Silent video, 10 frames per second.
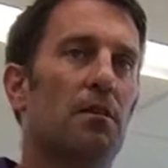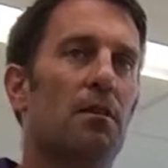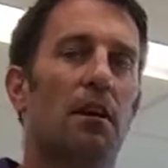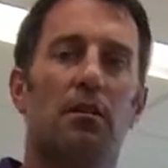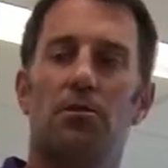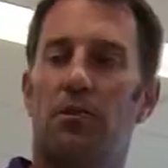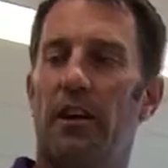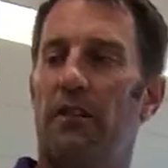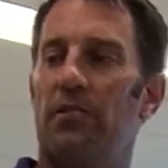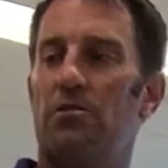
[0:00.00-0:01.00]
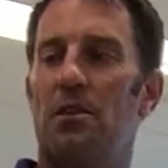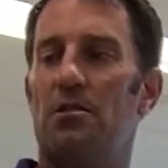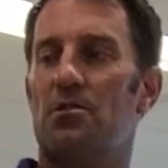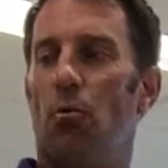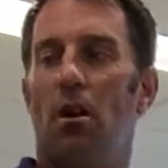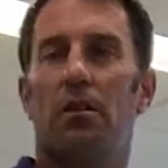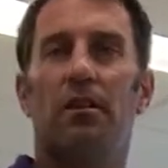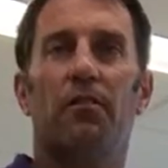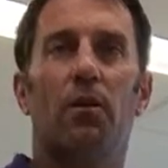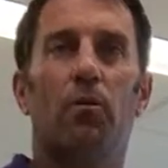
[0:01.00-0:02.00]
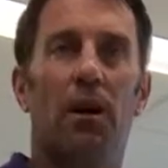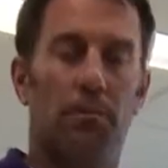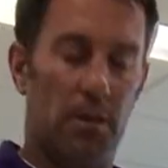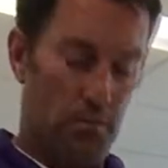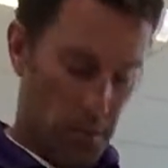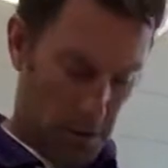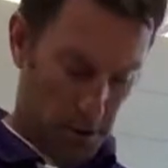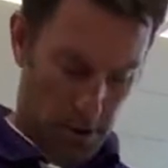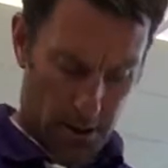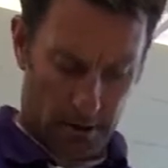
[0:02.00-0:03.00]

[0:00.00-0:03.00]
Okay, you're going to have tons of water everywhere. Wipe it up when you're done.